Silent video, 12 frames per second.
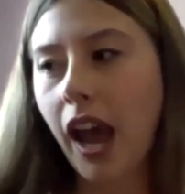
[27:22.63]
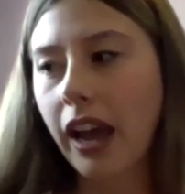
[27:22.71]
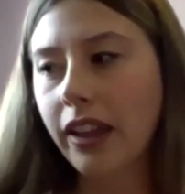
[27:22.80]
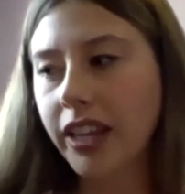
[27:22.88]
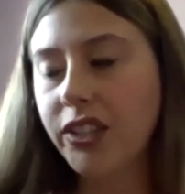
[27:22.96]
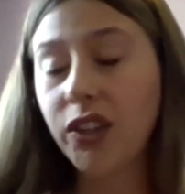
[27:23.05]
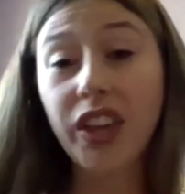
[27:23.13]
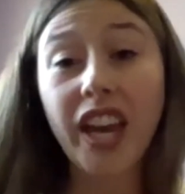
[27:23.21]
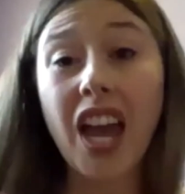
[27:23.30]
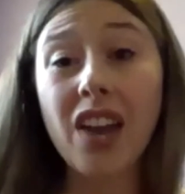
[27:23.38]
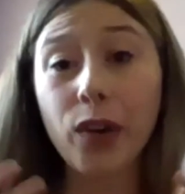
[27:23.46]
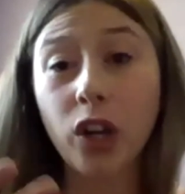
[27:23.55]
I like to think
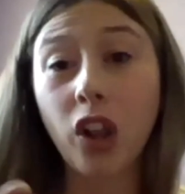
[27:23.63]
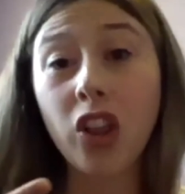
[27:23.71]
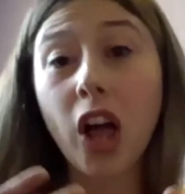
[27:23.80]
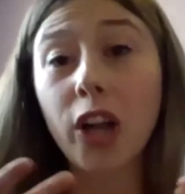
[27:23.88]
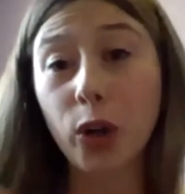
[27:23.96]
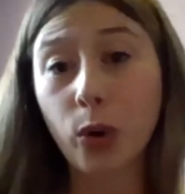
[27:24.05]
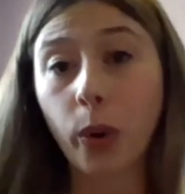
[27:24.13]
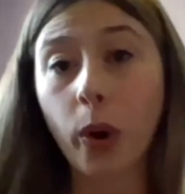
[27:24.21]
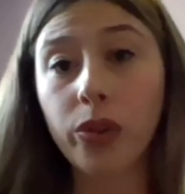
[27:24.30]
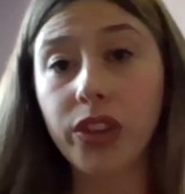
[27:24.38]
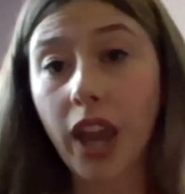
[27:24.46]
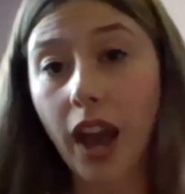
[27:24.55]
I have a lot of
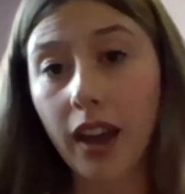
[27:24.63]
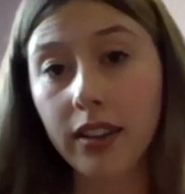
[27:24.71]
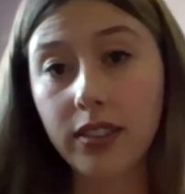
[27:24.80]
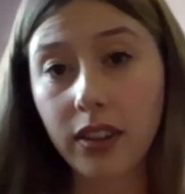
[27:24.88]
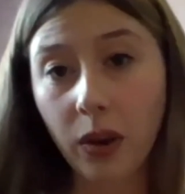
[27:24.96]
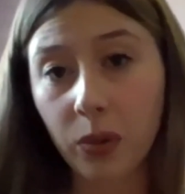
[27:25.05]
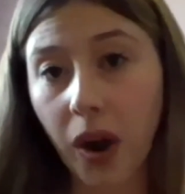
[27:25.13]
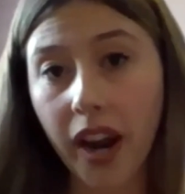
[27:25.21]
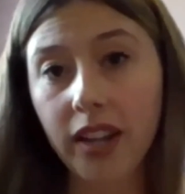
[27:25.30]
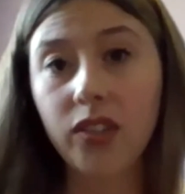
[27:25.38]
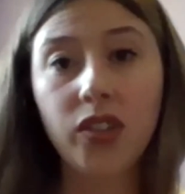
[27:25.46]
growth yet, right?